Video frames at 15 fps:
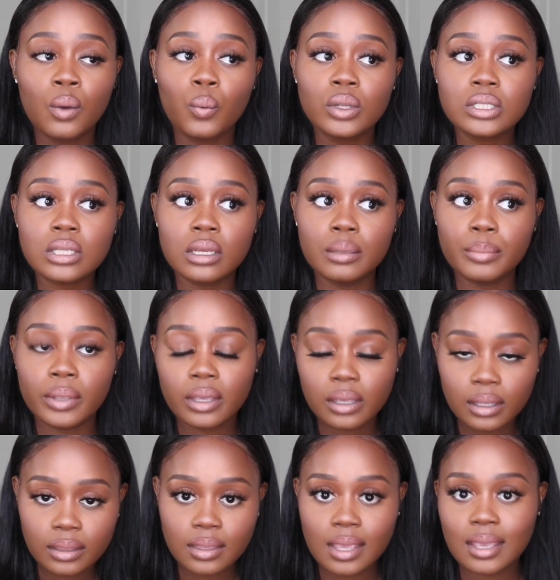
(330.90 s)
which could be a
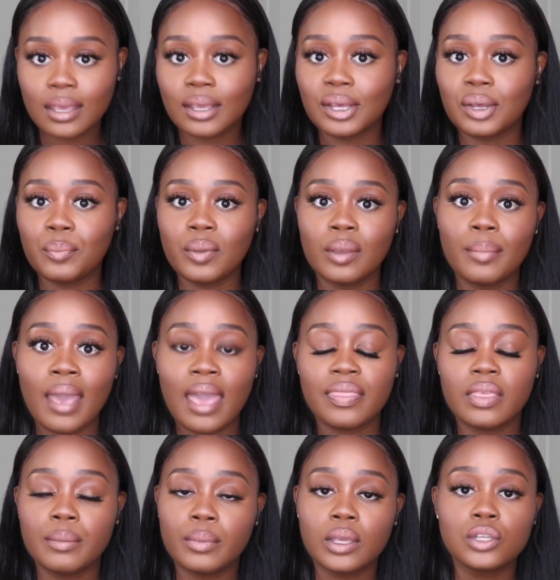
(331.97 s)
good thing. It could be a
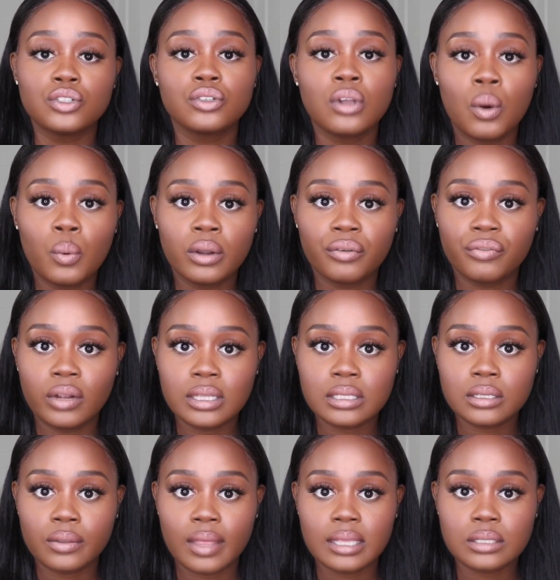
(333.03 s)
bad thing because you don't want a
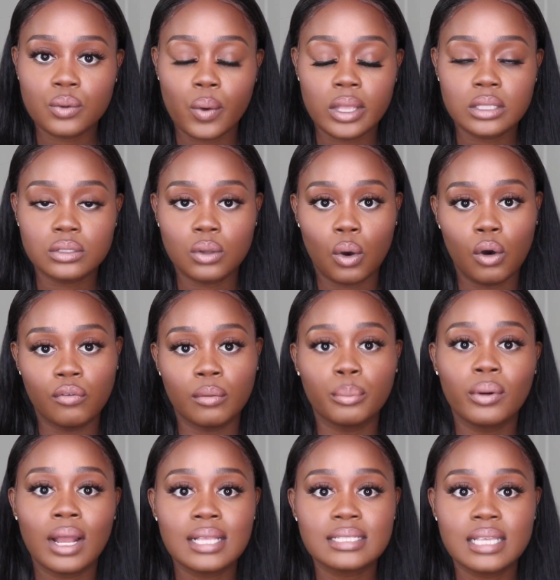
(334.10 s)
frontal that's going to over
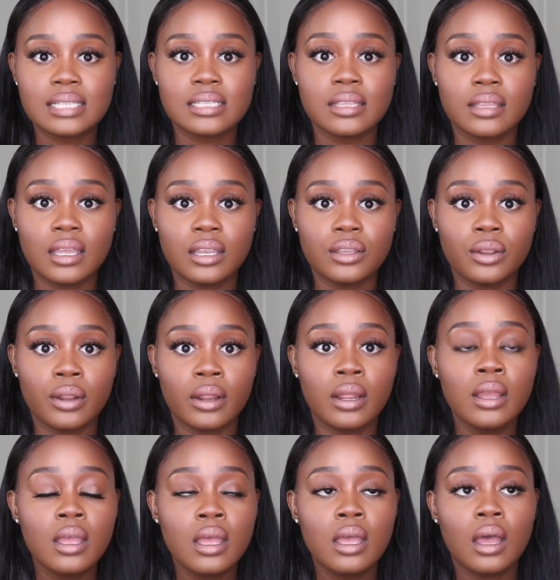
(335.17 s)
process and then your
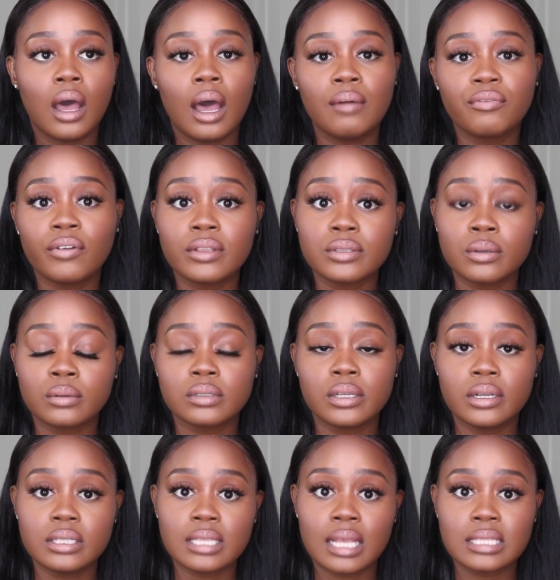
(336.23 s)
um, frontal
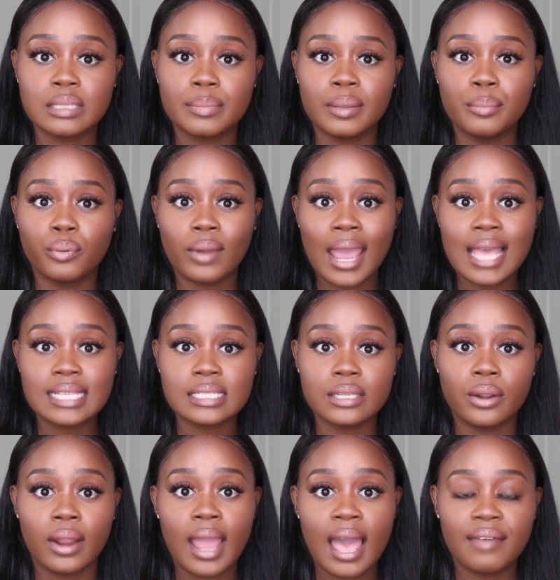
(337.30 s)
turns out to be
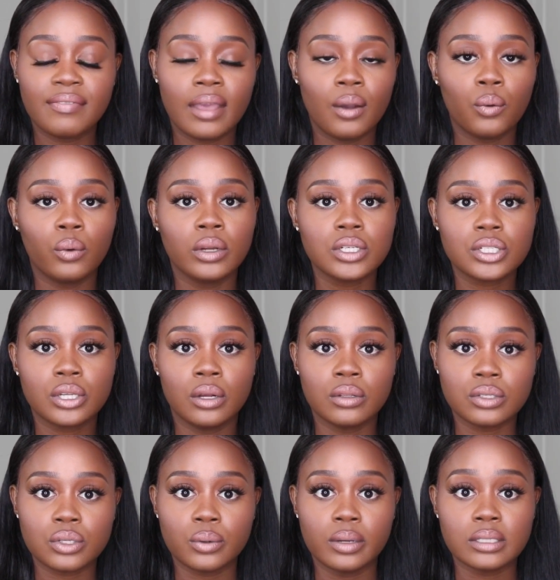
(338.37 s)
brassy or have that orange
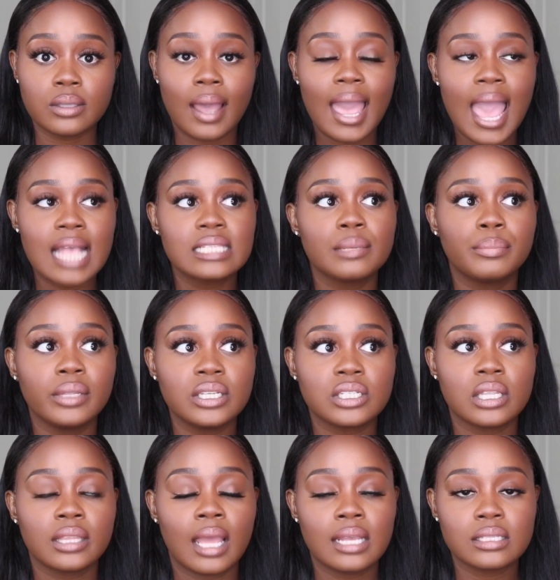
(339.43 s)
tone to it. So I had to bleach
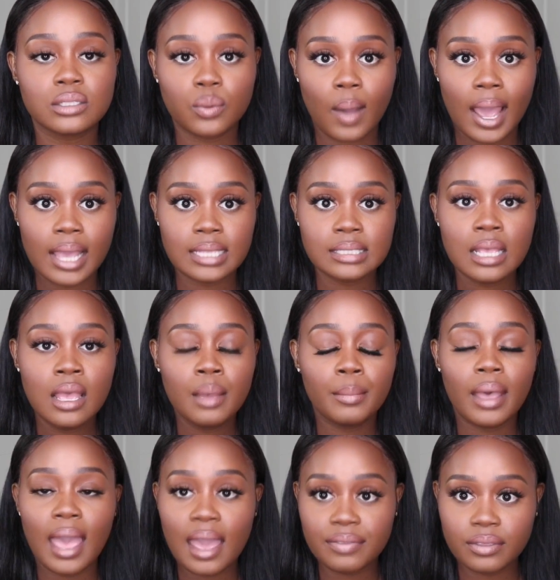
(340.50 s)
the knots twice,
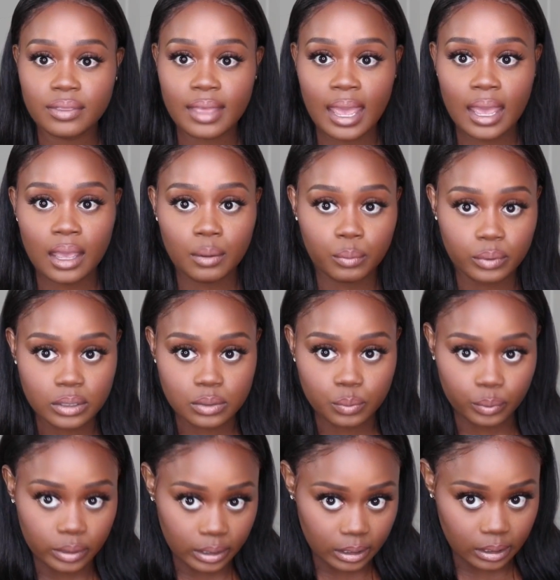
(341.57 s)
but after that it was
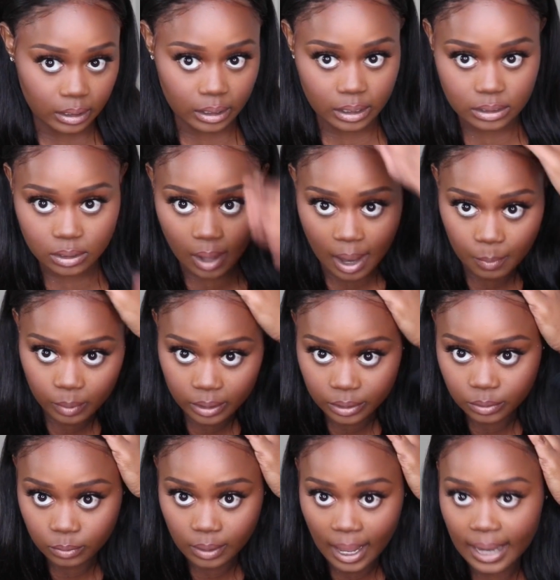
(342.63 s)
really good. So I really
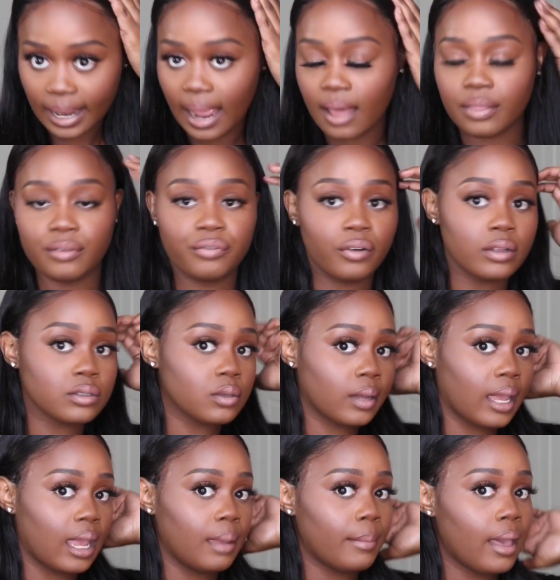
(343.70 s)
do like how the frontal
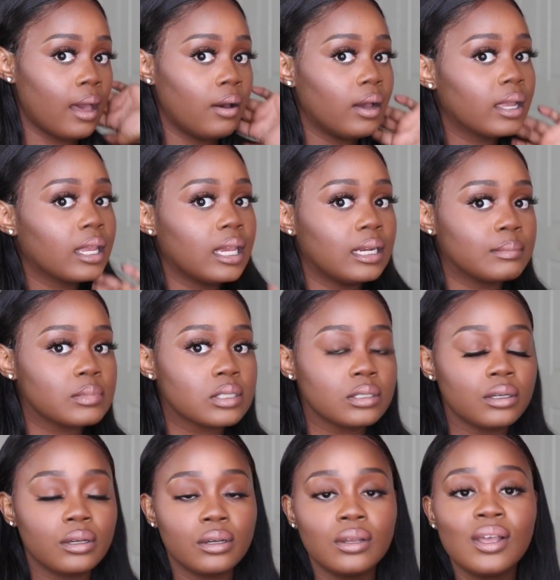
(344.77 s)
came out. Again, I'm
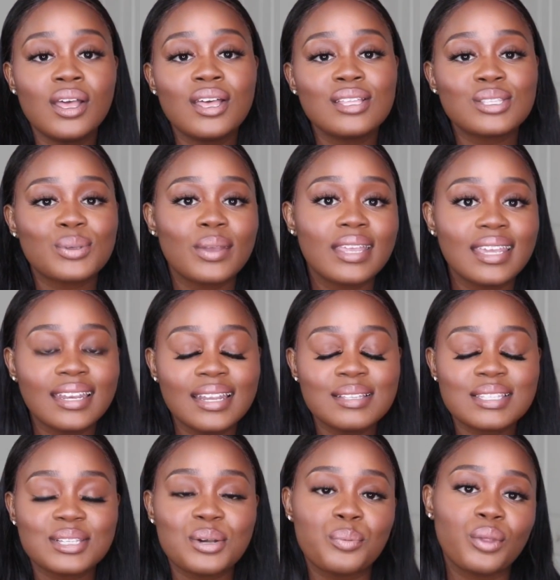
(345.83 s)
still tweaking
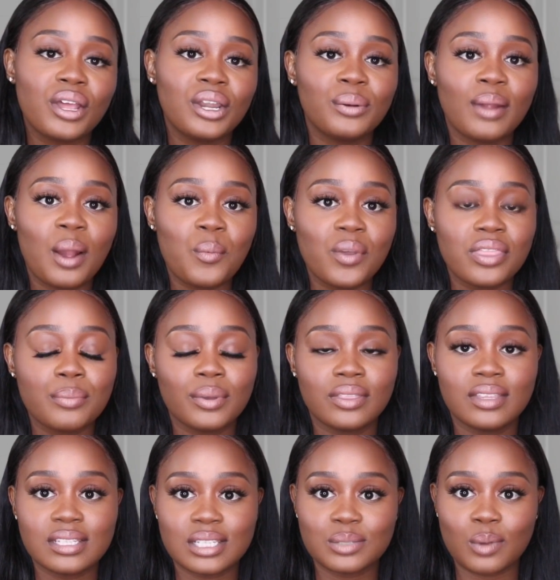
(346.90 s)
it, still playing around with it,
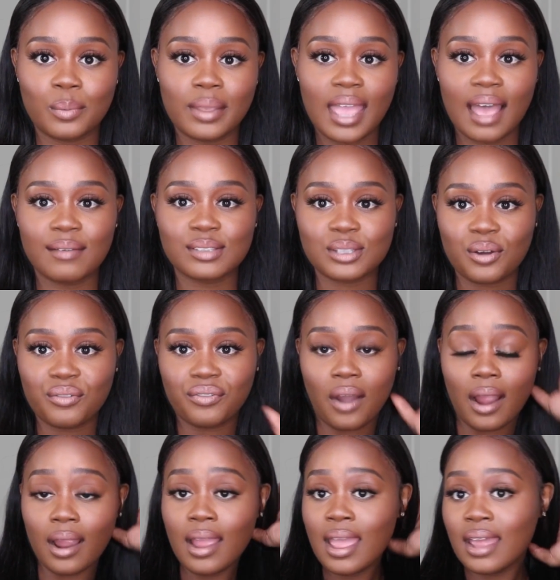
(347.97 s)
but this is what we have so
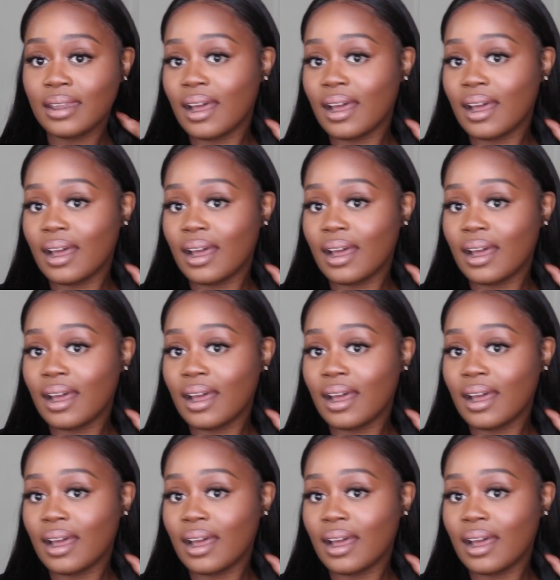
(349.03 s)
far.